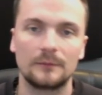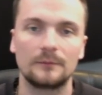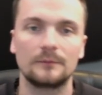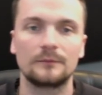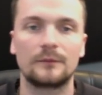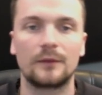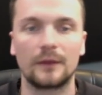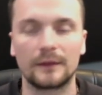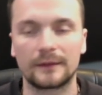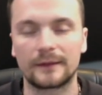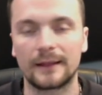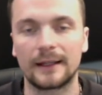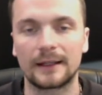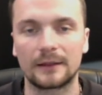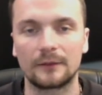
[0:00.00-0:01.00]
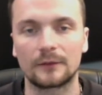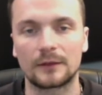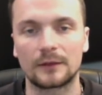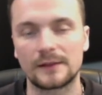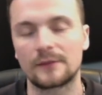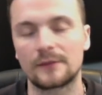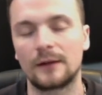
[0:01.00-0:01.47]
for the sake of,
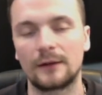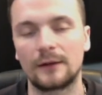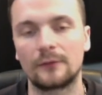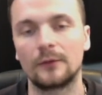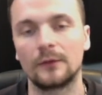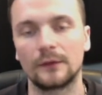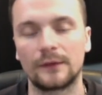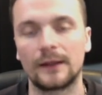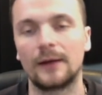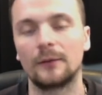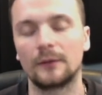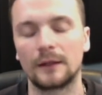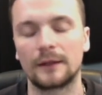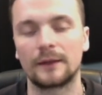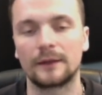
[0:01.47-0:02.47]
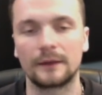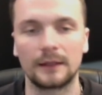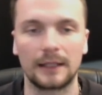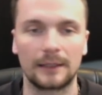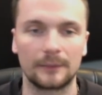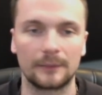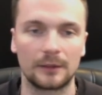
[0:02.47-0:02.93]
because if Raf wants out, I think they'll
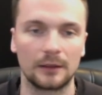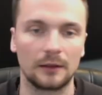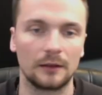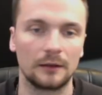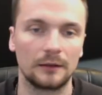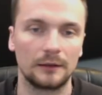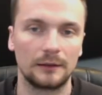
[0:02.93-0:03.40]
let him go.